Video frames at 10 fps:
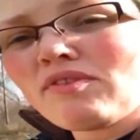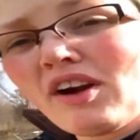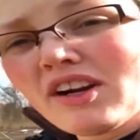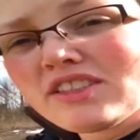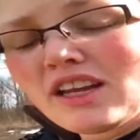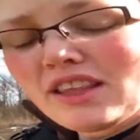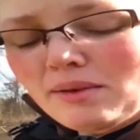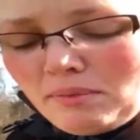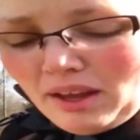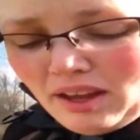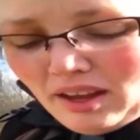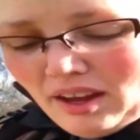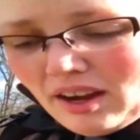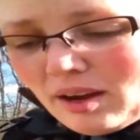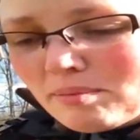varnish on them.
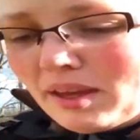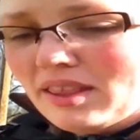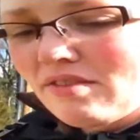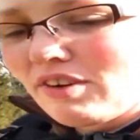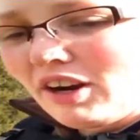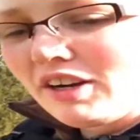And the